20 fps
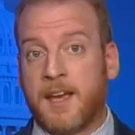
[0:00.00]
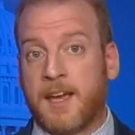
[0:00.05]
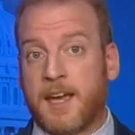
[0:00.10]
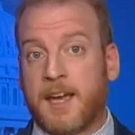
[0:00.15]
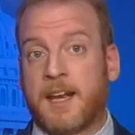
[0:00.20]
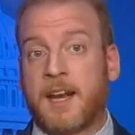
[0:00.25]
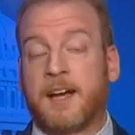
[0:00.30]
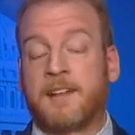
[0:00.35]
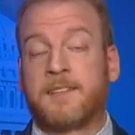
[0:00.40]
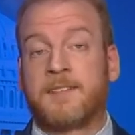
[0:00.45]

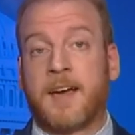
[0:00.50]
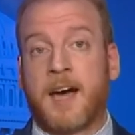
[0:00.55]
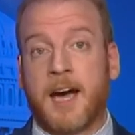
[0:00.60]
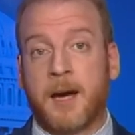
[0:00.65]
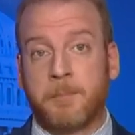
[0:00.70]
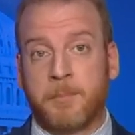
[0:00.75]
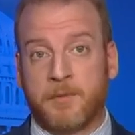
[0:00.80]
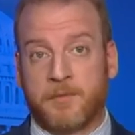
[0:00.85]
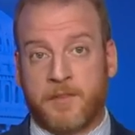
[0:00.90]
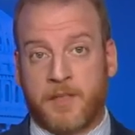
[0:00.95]
And on
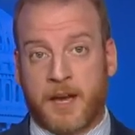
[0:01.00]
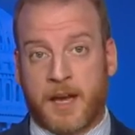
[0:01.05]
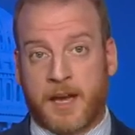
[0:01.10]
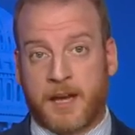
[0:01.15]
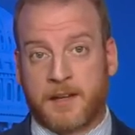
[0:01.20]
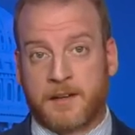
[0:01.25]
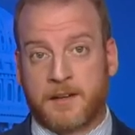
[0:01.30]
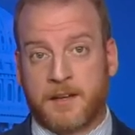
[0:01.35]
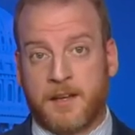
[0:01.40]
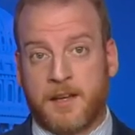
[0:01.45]
top of
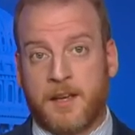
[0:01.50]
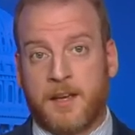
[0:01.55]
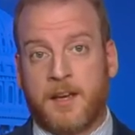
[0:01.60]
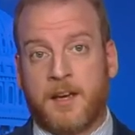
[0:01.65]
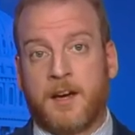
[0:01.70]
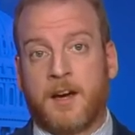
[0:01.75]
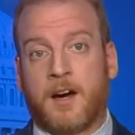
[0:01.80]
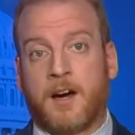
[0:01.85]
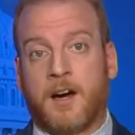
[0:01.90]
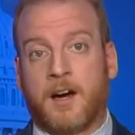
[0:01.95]
that,
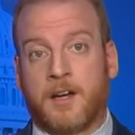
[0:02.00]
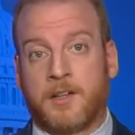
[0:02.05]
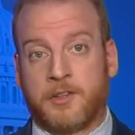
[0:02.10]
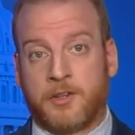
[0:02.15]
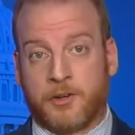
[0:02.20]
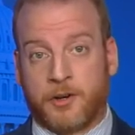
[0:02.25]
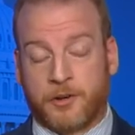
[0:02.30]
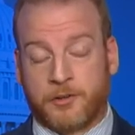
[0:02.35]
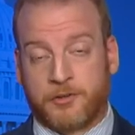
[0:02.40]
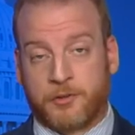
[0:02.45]
uh,
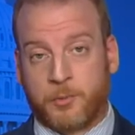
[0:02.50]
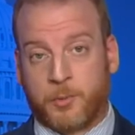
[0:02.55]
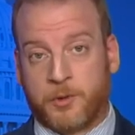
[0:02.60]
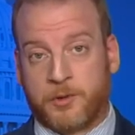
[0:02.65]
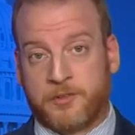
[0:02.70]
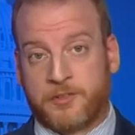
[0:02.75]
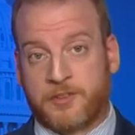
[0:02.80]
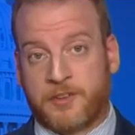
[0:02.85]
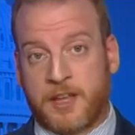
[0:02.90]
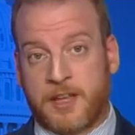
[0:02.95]
there are
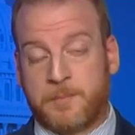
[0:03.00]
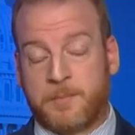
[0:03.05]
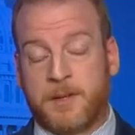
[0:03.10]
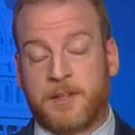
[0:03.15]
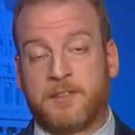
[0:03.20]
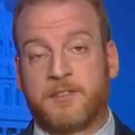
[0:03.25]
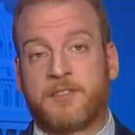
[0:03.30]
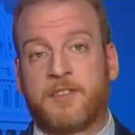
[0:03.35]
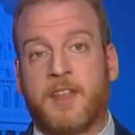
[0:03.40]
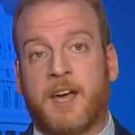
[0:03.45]
sworn
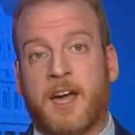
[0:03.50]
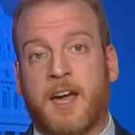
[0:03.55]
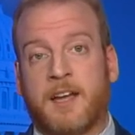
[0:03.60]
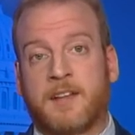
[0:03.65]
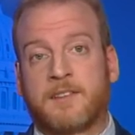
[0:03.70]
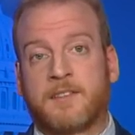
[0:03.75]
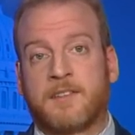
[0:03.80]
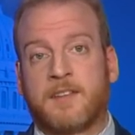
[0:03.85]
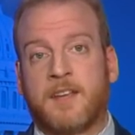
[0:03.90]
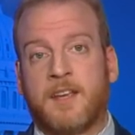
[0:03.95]
statements
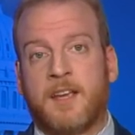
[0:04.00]
that